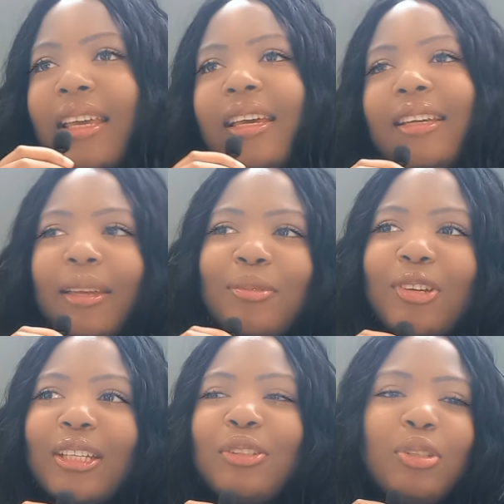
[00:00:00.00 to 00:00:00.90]
uh, I'm
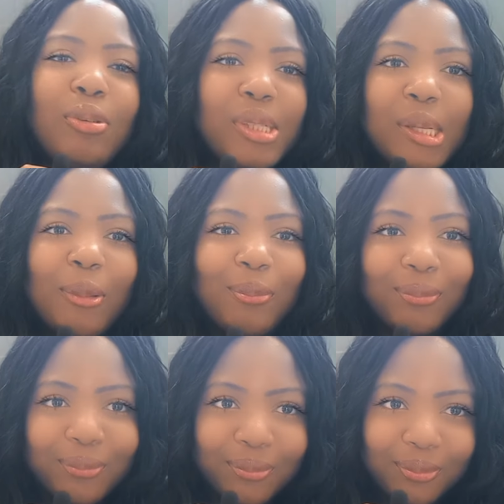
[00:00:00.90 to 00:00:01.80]
trying to do
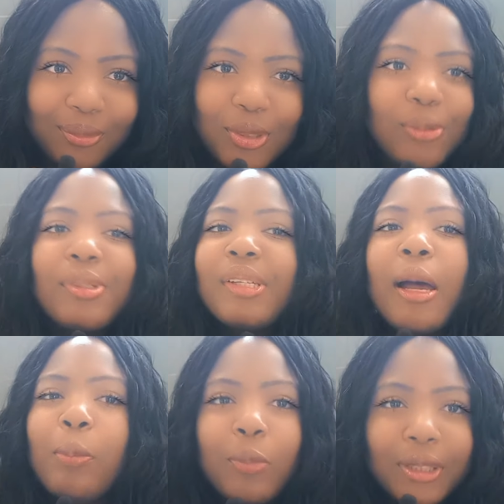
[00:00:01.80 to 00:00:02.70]
some do
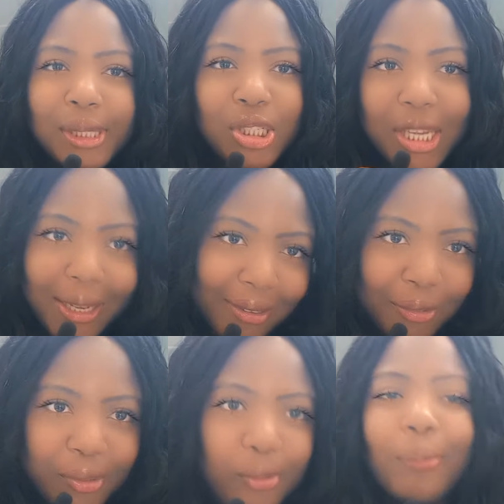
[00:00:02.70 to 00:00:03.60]
some with this
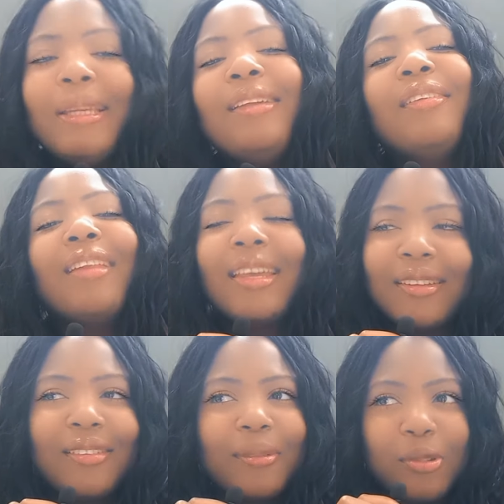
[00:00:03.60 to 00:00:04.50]
channel so please
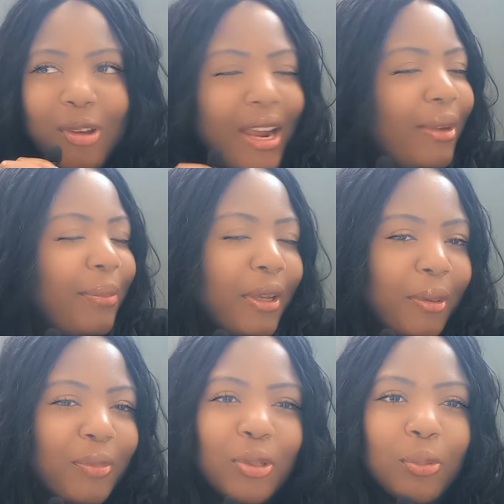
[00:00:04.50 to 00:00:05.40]
like and subscribe
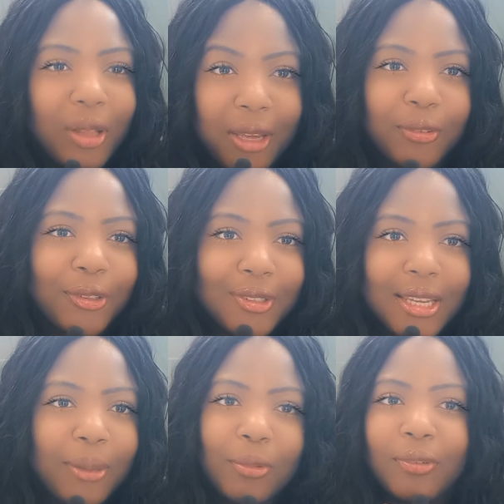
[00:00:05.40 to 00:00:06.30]
um, you will have a good
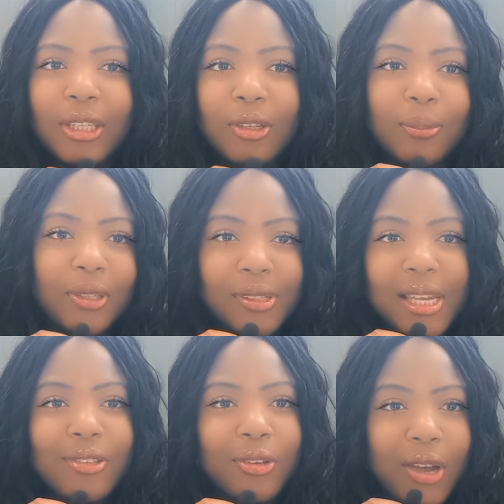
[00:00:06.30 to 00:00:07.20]
time over here because
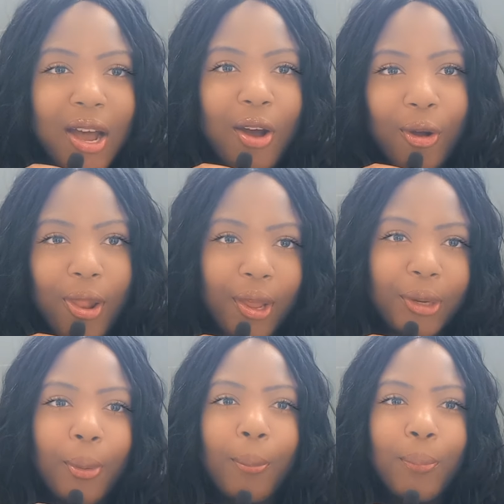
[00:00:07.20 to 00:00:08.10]
I took a whole
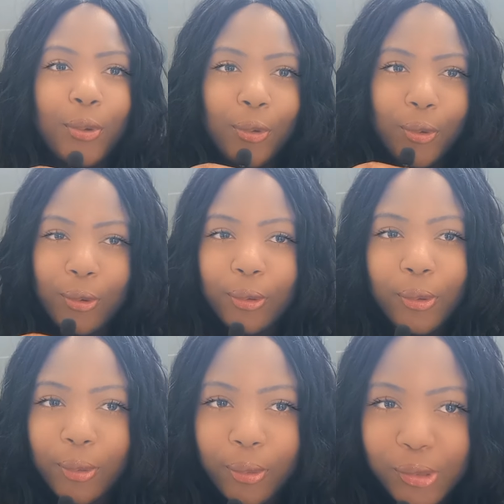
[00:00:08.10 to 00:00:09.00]
lot of
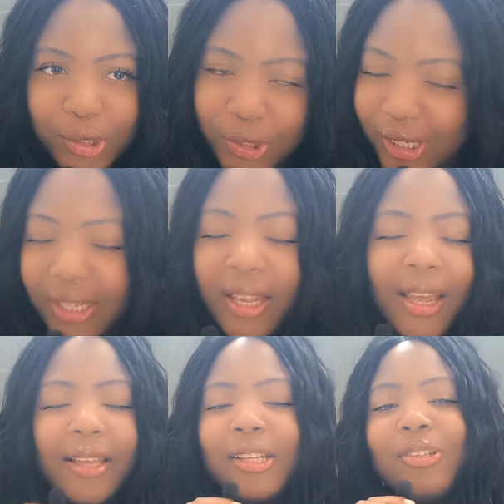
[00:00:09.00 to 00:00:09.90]
bullshit
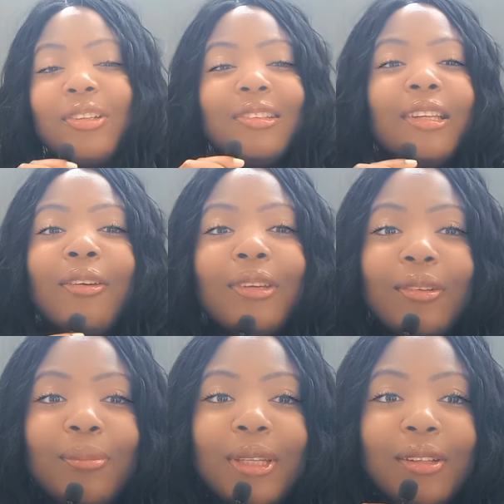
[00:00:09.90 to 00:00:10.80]
they should have never
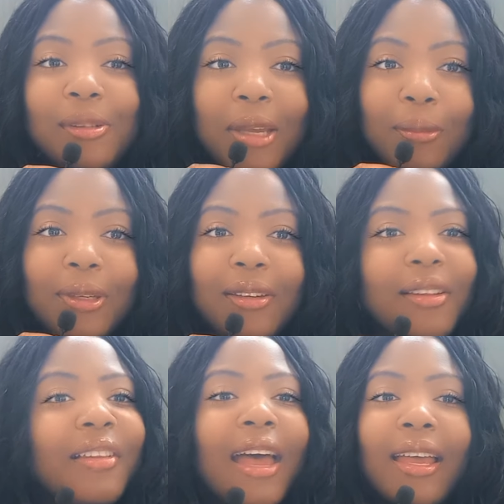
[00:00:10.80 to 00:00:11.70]
given me this mic
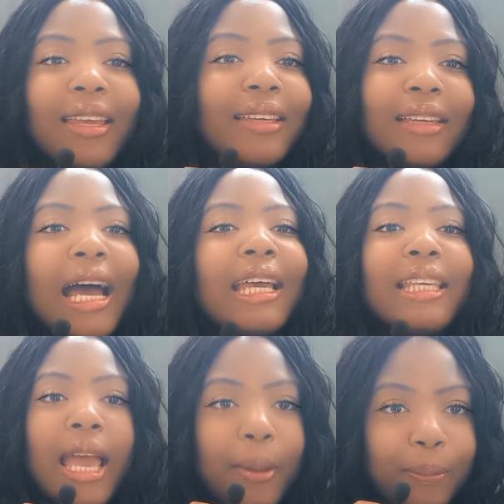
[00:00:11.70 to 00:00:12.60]
because I I
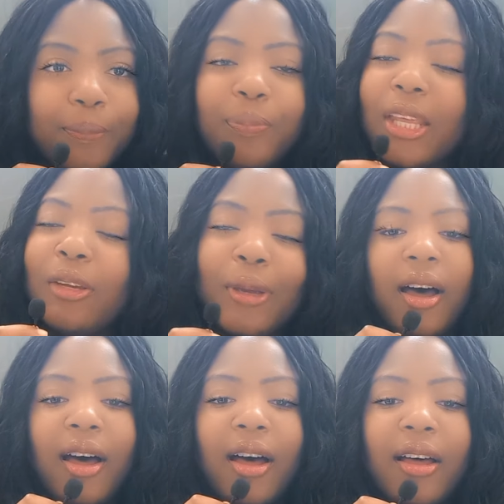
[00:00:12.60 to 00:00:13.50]
yap Anyway,
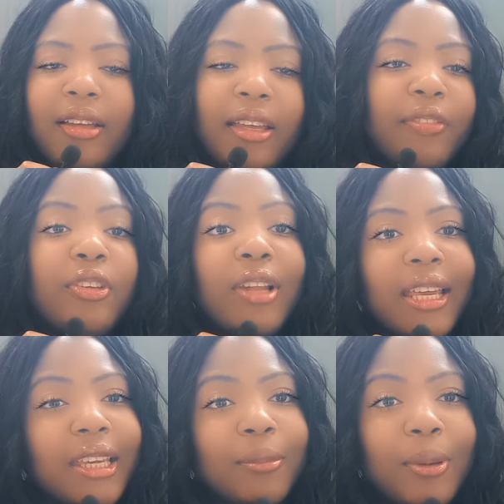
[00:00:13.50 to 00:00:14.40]
uh, if you
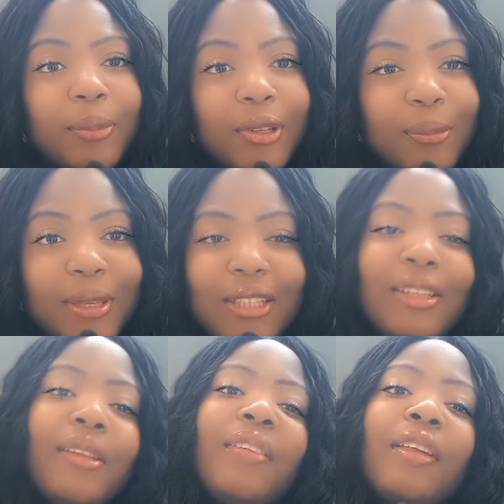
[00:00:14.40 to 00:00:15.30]
like unpopular
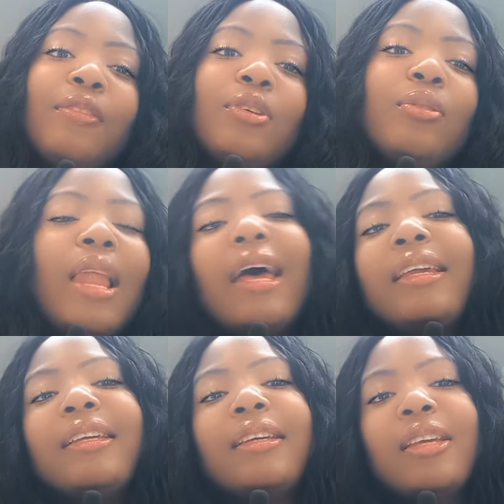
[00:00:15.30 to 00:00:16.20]
opinions, if you
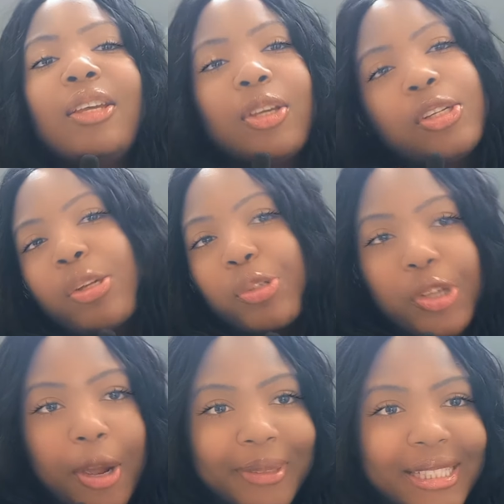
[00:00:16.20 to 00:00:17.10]
like social
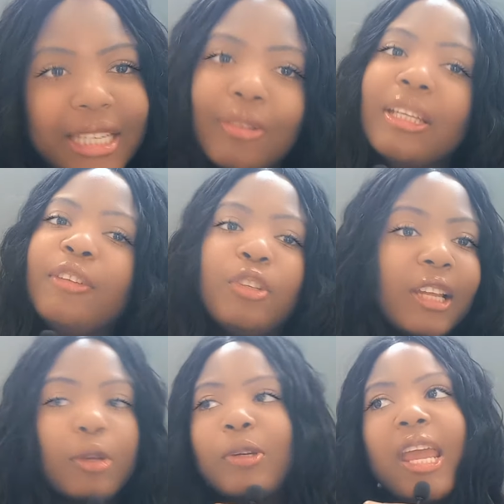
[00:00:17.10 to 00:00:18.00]
commentary, if you
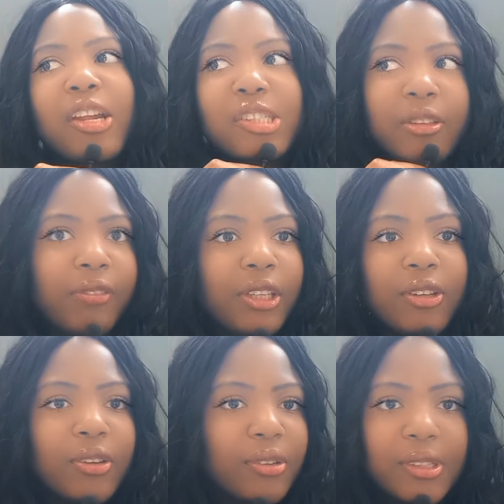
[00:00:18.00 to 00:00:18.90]
like reaction
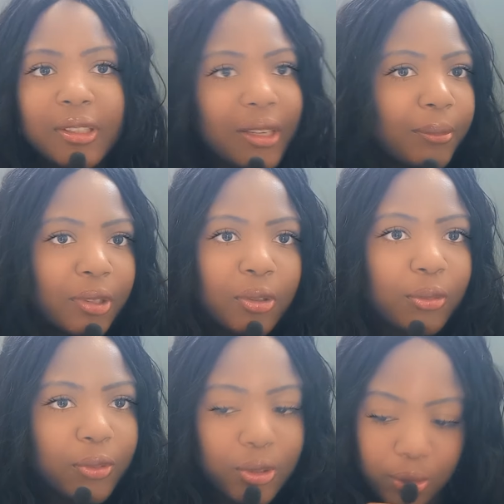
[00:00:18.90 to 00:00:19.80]
videos, then I'm the
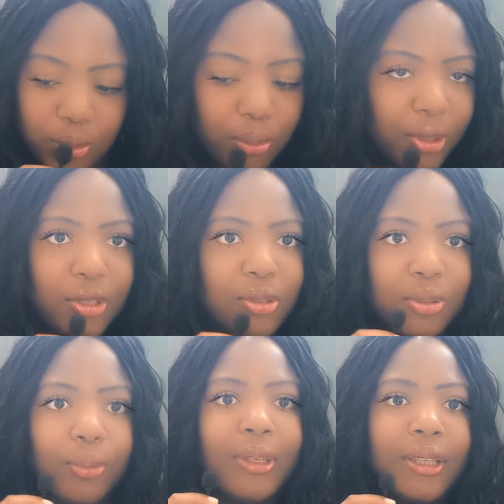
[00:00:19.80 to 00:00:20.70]
girl for you. What are you
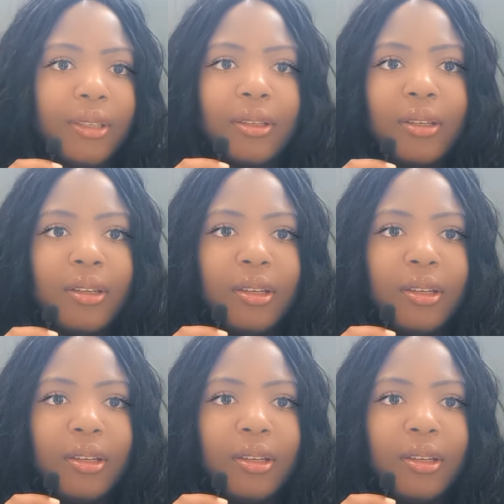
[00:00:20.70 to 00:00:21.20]
doing?